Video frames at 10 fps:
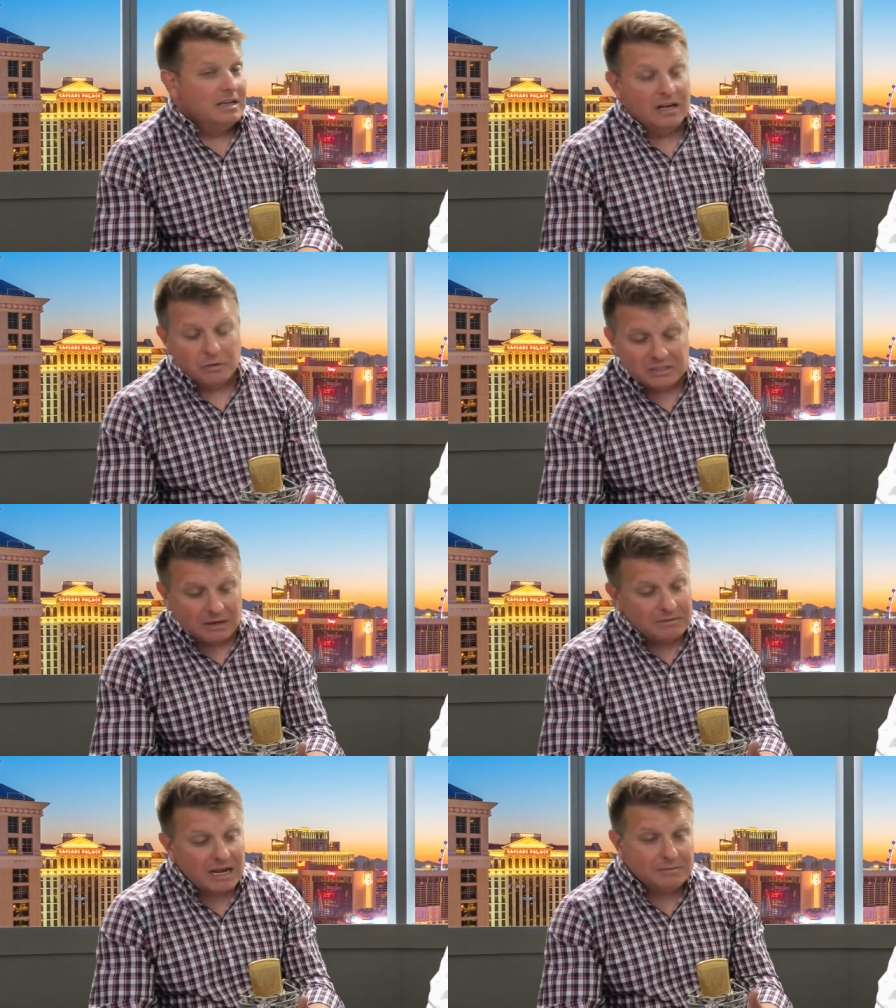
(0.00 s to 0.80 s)
you know,
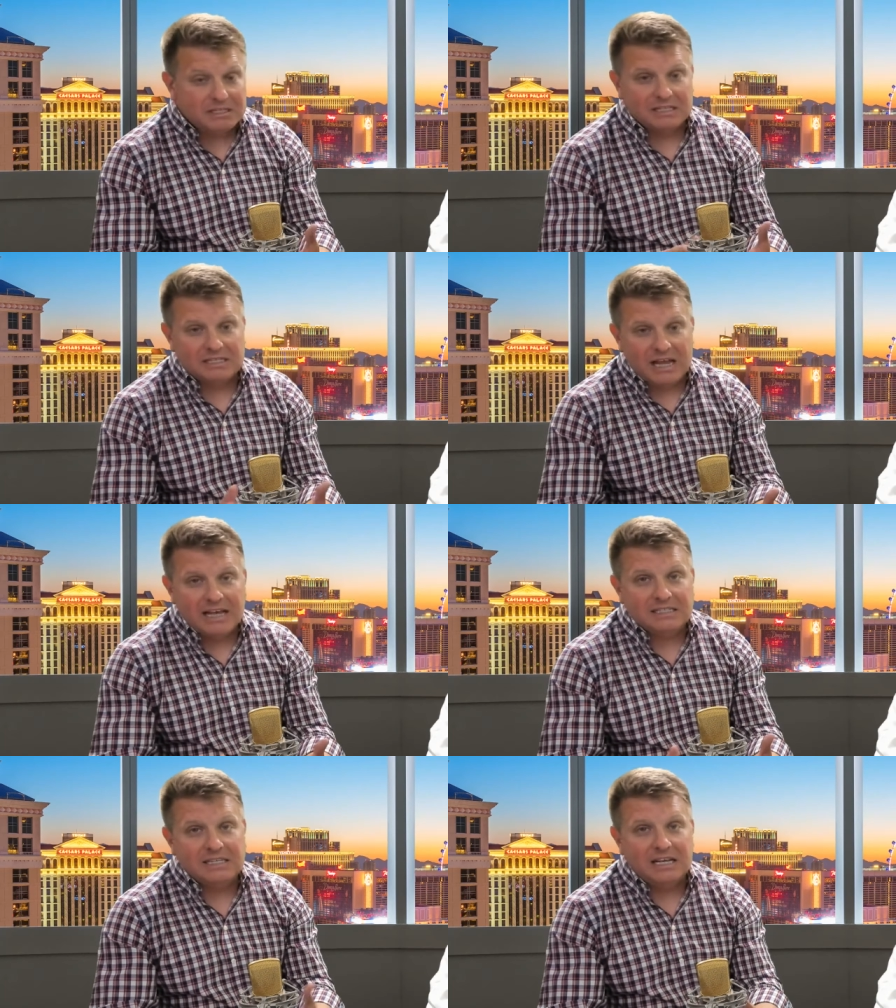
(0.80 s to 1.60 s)
sometimes
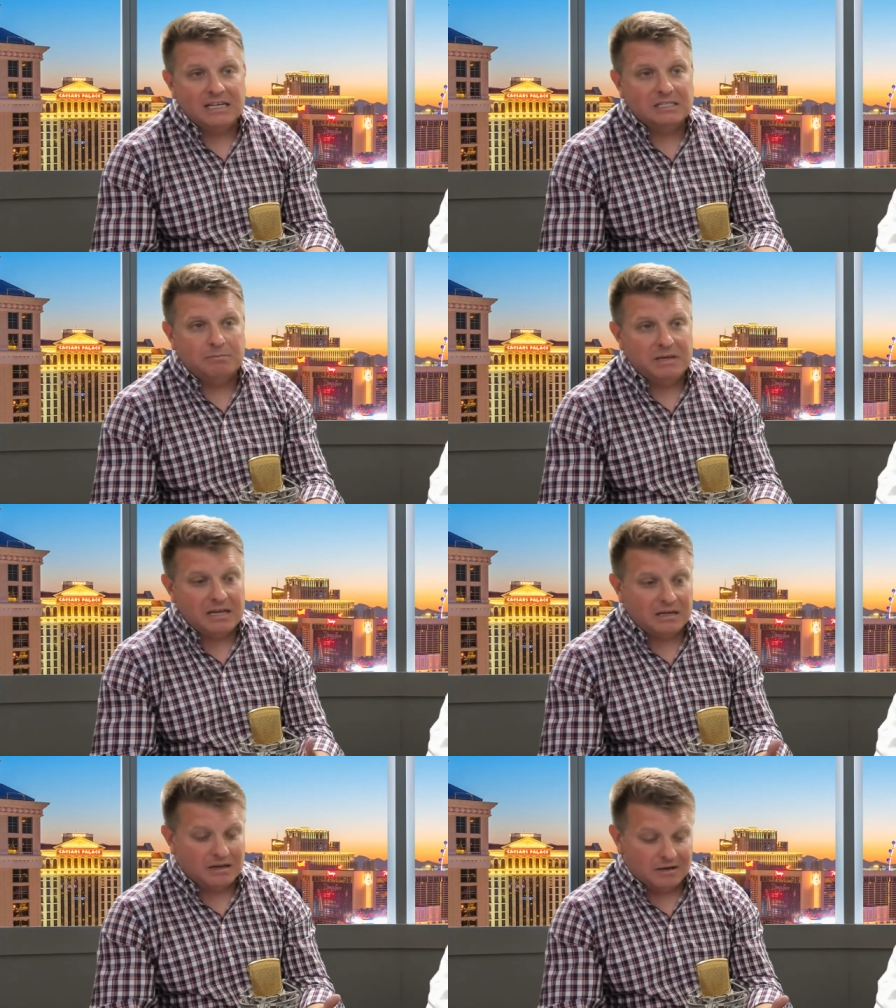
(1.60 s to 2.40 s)
success is
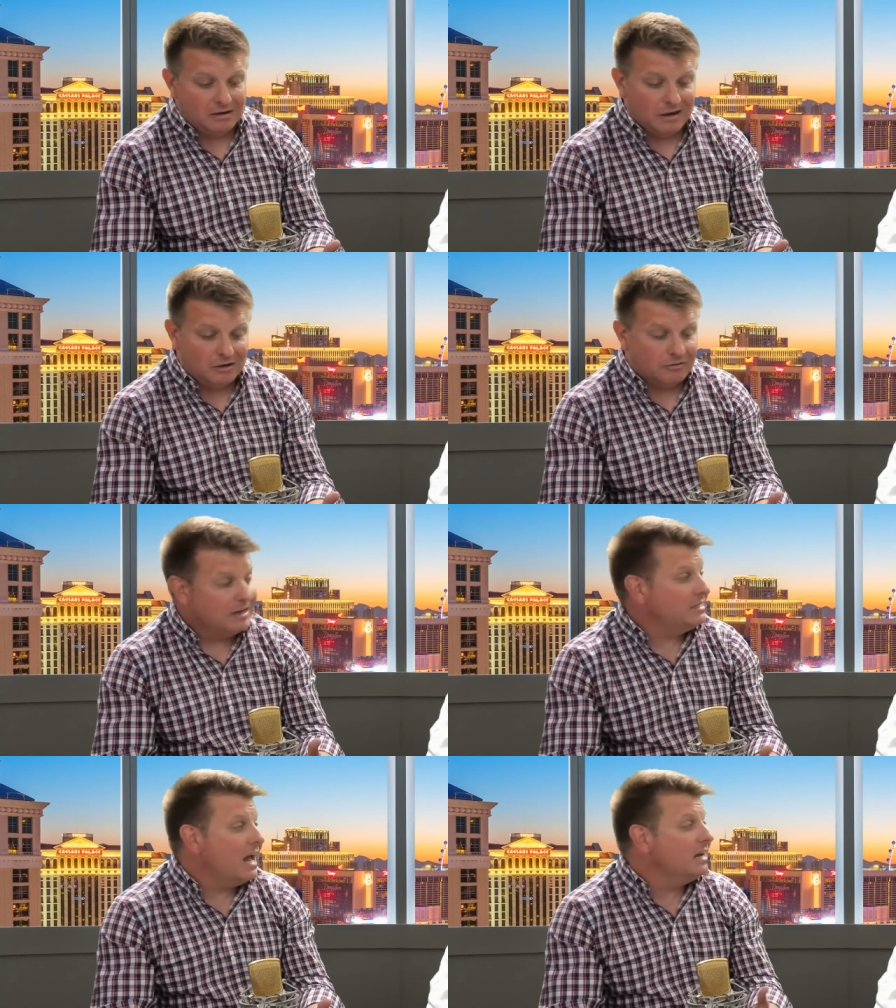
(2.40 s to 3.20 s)
being a, a
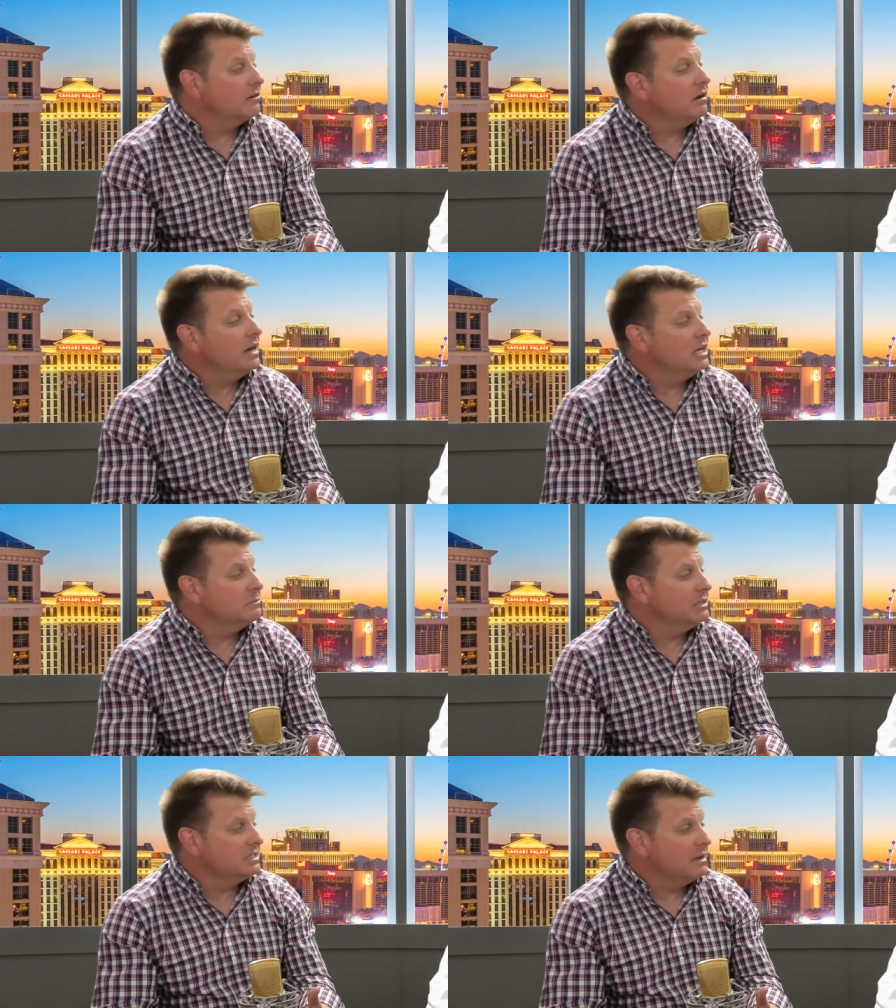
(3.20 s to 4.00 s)
great dad and a great
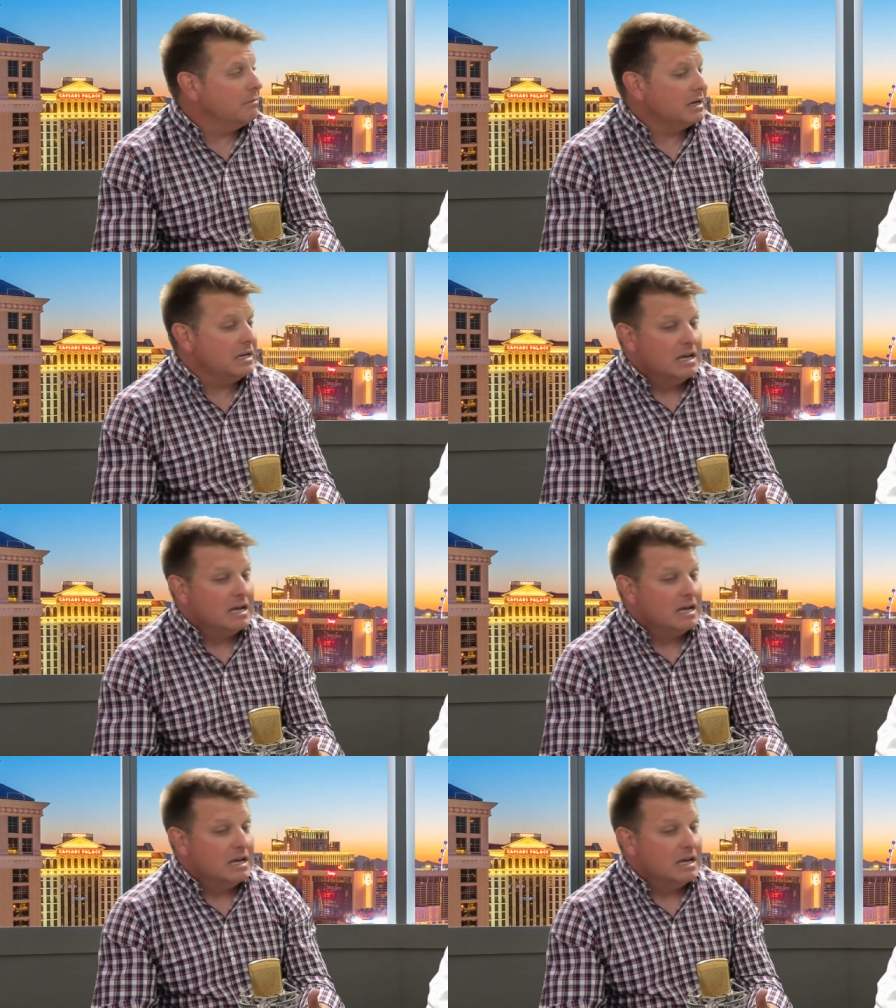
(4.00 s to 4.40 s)
husband to somebody.